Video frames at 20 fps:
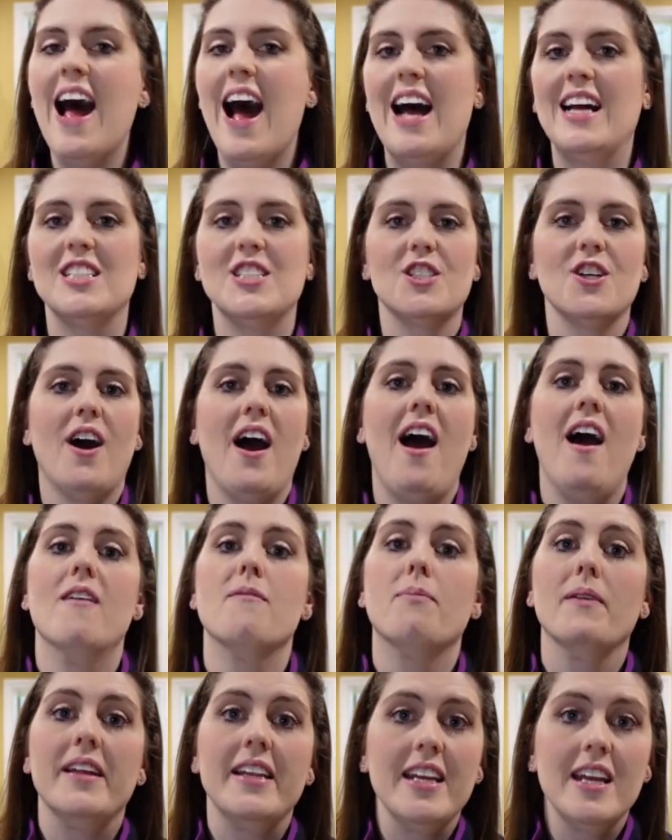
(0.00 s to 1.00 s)
I still
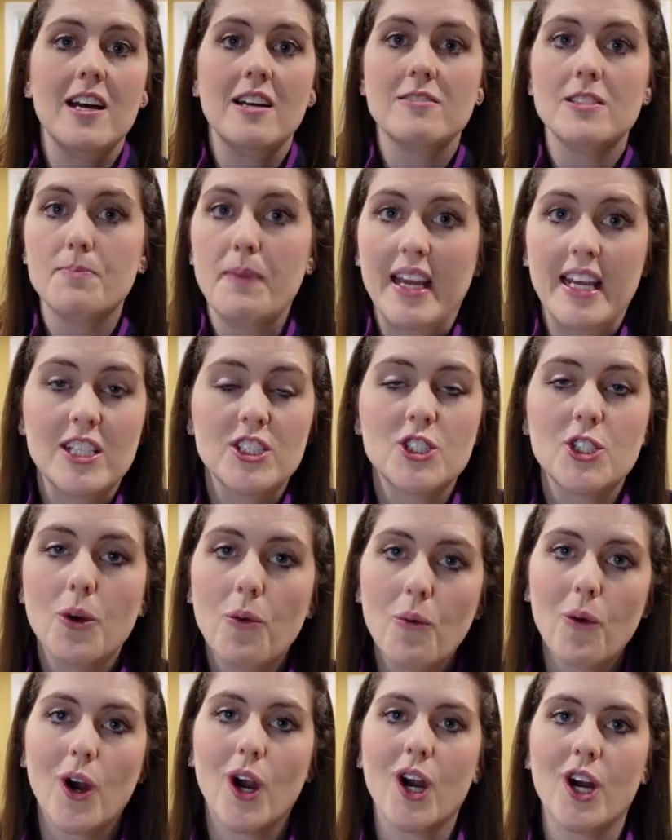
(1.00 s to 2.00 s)
have plenty of space
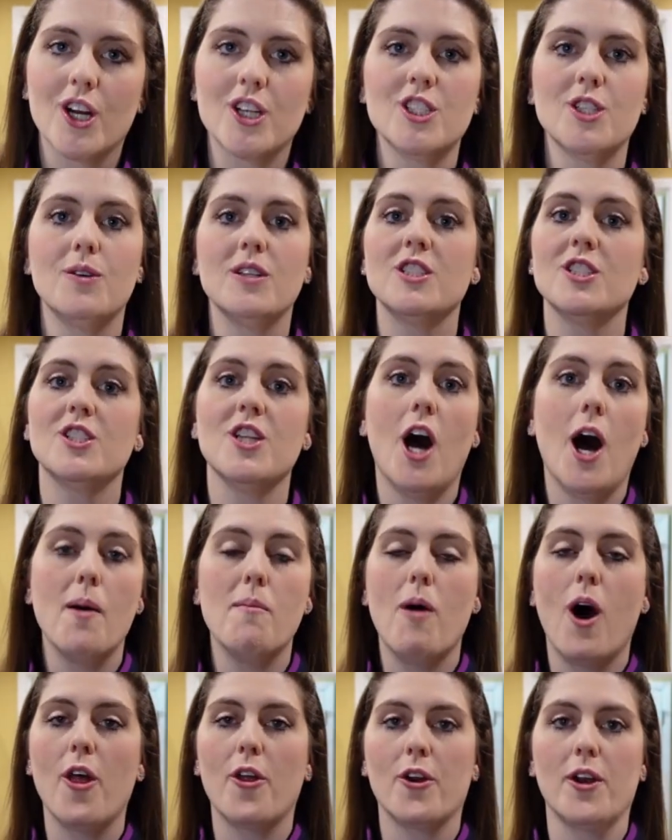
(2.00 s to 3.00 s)
to work, so it's
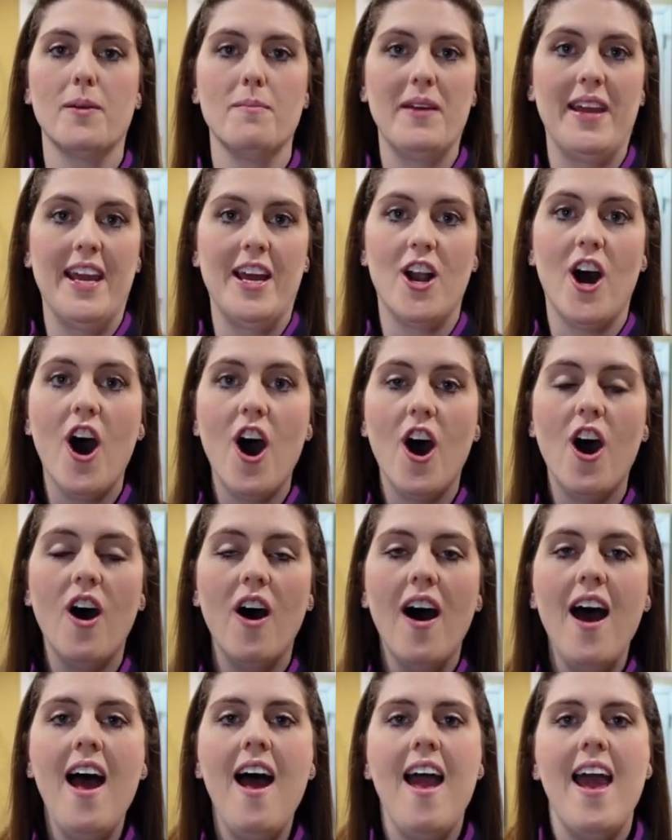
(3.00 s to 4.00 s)
not bothering me at all,
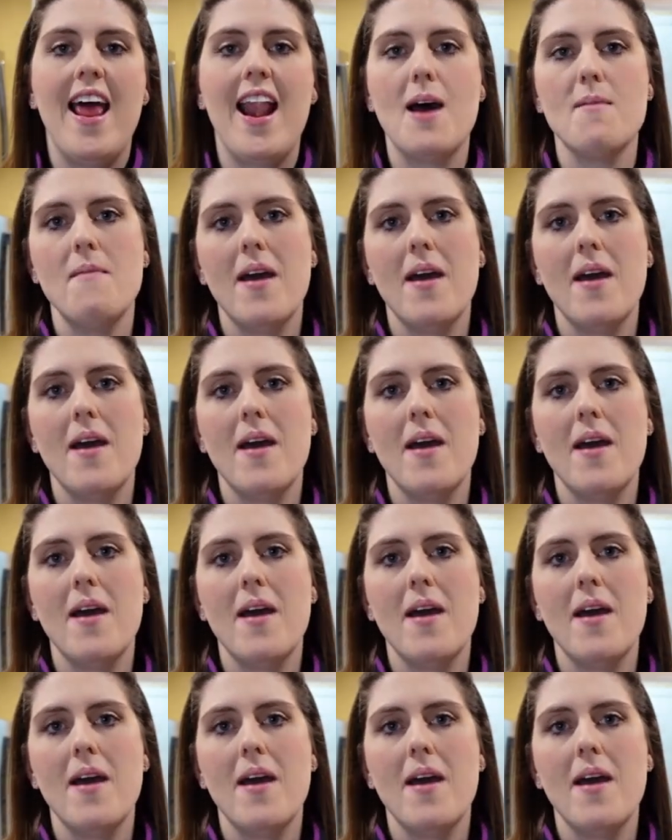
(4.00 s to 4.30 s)
and I